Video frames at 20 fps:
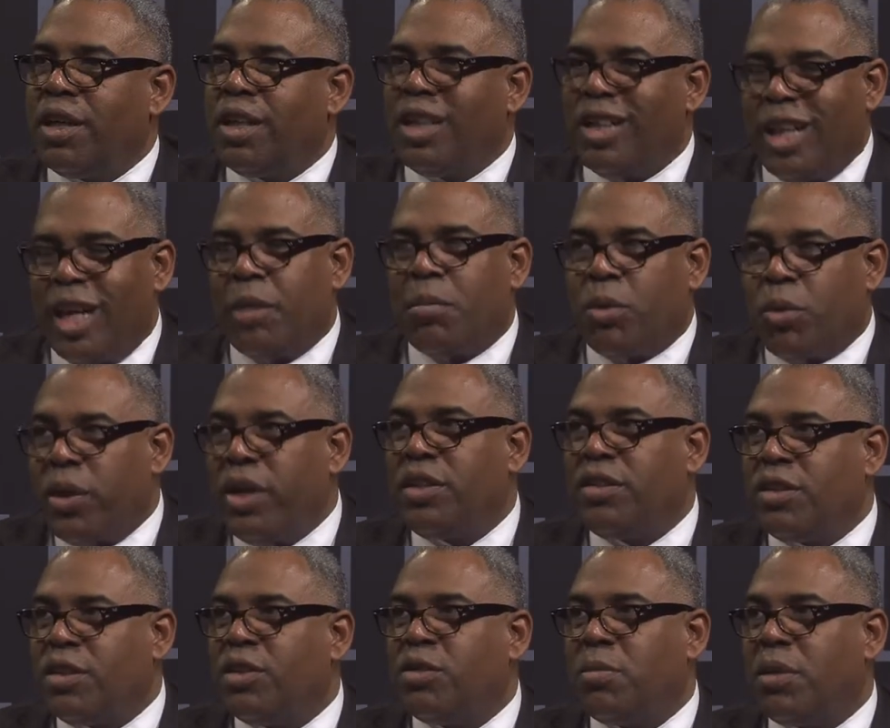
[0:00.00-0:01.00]

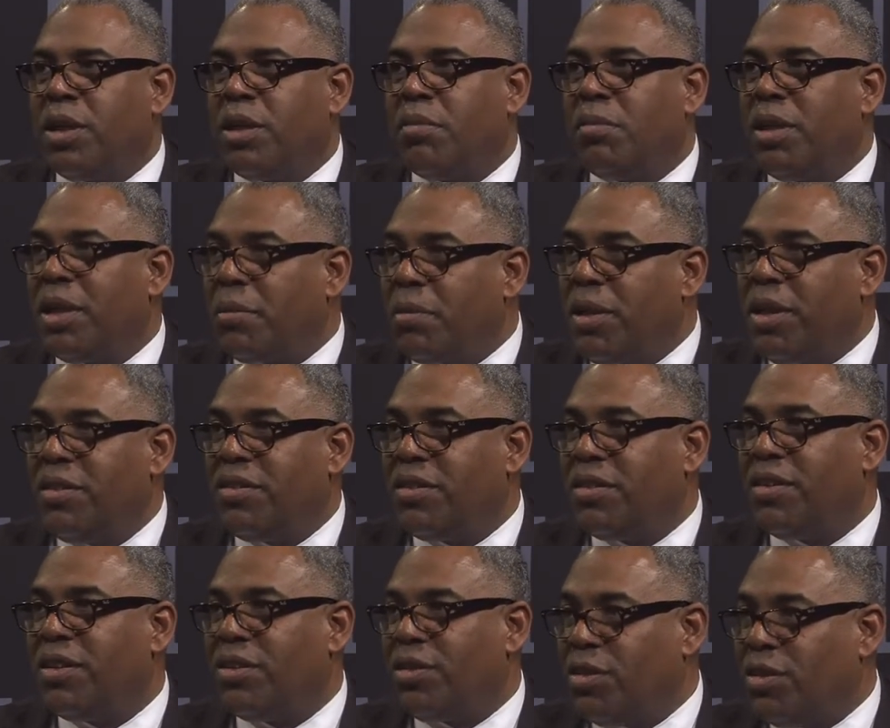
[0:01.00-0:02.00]
collaboration has been a big
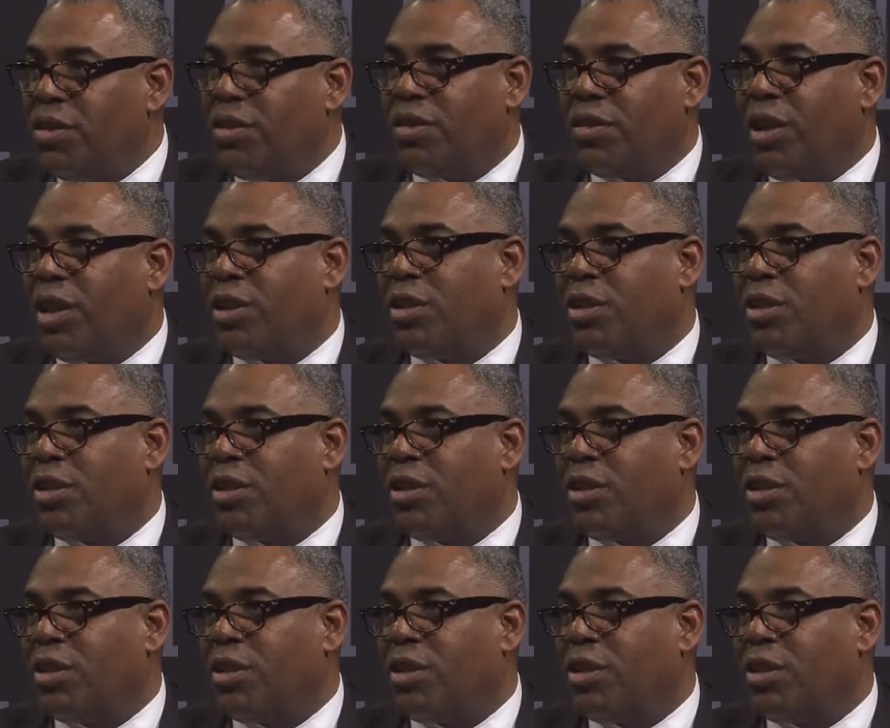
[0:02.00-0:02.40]
piece of this. You just